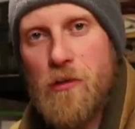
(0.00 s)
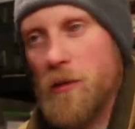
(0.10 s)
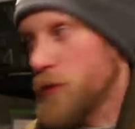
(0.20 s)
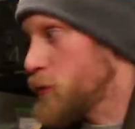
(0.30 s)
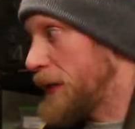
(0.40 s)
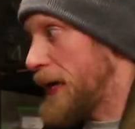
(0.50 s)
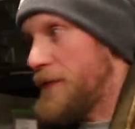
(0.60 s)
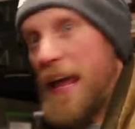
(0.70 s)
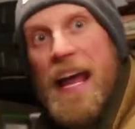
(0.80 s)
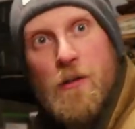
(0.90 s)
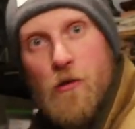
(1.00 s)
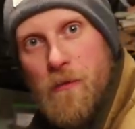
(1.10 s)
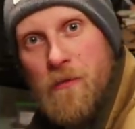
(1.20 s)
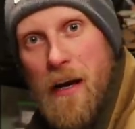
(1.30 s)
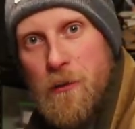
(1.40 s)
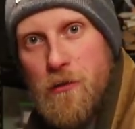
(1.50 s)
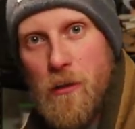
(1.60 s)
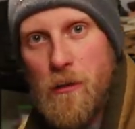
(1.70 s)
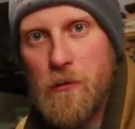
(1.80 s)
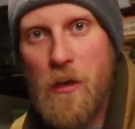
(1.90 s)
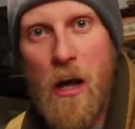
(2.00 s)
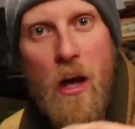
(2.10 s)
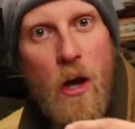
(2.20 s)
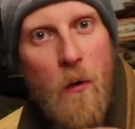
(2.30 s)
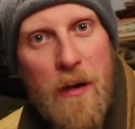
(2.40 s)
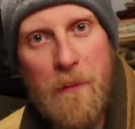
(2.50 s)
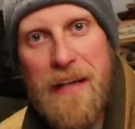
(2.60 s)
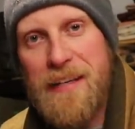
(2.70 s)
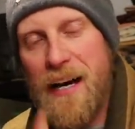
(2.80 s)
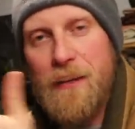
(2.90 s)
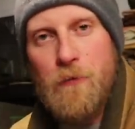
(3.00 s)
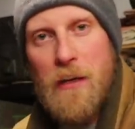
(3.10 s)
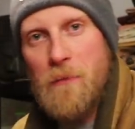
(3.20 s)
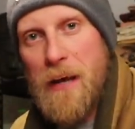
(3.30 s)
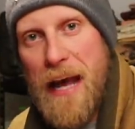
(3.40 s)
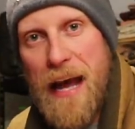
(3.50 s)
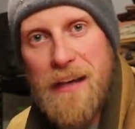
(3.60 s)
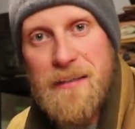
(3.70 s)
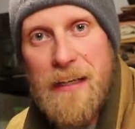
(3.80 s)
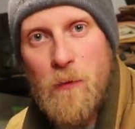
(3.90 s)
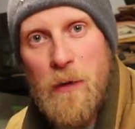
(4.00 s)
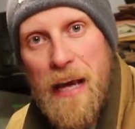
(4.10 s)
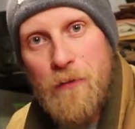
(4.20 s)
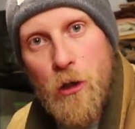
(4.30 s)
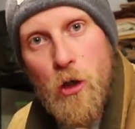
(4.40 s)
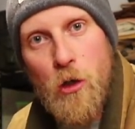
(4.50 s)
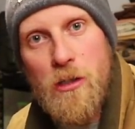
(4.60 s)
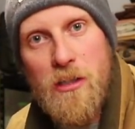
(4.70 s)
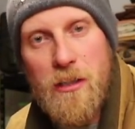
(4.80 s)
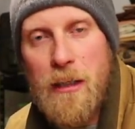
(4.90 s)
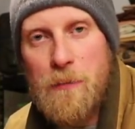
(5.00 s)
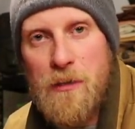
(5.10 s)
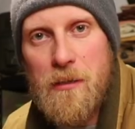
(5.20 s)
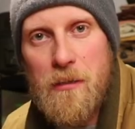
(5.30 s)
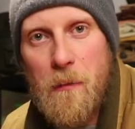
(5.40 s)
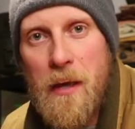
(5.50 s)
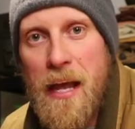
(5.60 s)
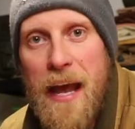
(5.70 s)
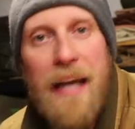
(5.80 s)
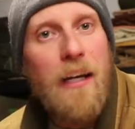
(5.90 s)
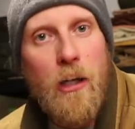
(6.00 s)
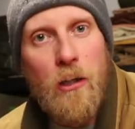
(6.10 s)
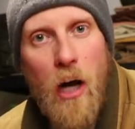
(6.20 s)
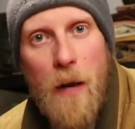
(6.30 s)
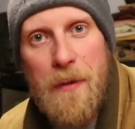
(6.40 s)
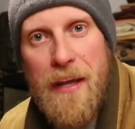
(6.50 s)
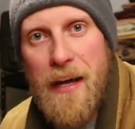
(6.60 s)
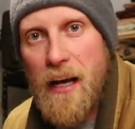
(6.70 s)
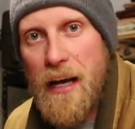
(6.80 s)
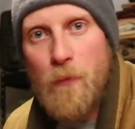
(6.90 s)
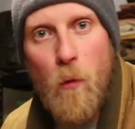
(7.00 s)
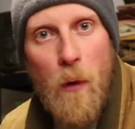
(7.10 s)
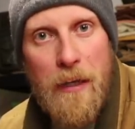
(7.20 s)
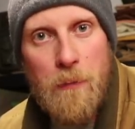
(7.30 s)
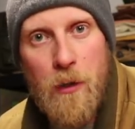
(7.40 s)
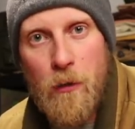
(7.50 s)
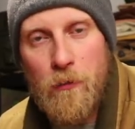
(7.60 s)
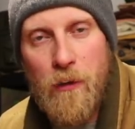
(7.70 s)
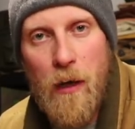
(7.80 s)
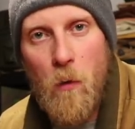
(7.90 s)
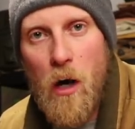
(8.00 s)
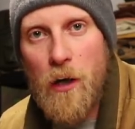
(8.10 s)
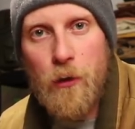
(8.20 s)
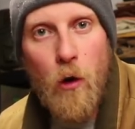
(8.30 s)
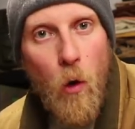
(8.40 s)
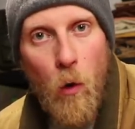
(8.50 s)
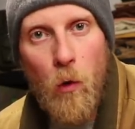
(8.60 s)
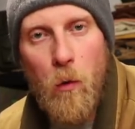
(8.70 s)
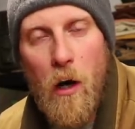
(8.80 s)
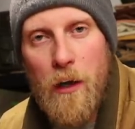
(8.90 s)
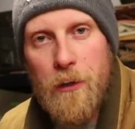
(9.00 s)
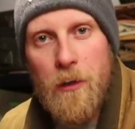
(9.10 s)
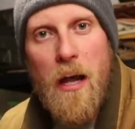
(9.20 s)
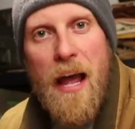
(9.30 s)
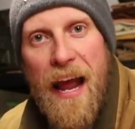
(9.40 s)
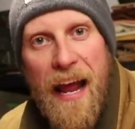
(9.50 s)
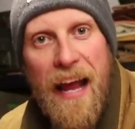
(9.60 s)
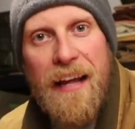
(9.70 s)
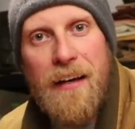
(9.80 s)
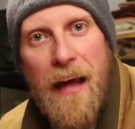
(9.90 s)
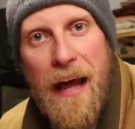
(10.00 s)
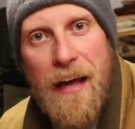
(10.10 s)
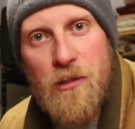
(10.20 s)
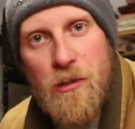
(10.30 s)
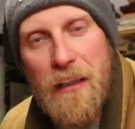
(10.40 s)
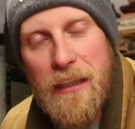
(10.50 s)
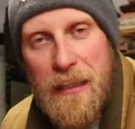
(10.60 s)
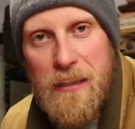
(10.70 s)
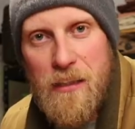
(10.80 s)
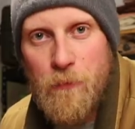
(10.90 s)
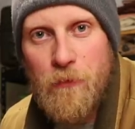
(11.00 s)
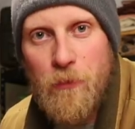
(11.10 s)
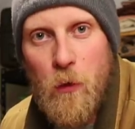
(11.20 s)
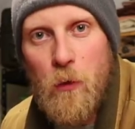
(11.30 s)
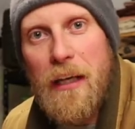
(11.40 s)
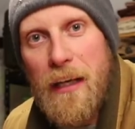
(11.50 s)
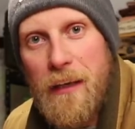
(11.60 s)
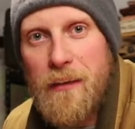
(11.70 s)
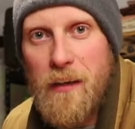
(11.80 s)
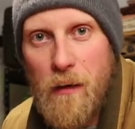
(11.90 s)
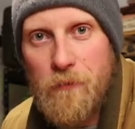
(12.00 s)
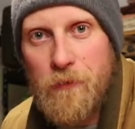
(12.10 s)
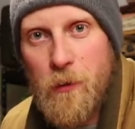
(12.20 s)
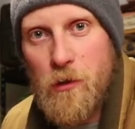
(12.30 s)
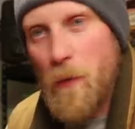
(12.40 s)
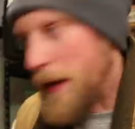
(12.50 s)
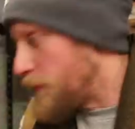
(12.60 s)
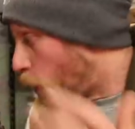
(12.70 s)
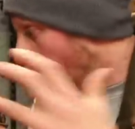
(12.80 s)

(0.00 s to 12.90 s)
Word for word: starters, we have extra fire starters, we have my knife, we have my axe, and then we have a good sleep system. And then on top of that, I have a way to purify water, hold water, and actually eat some food in comfort. So I have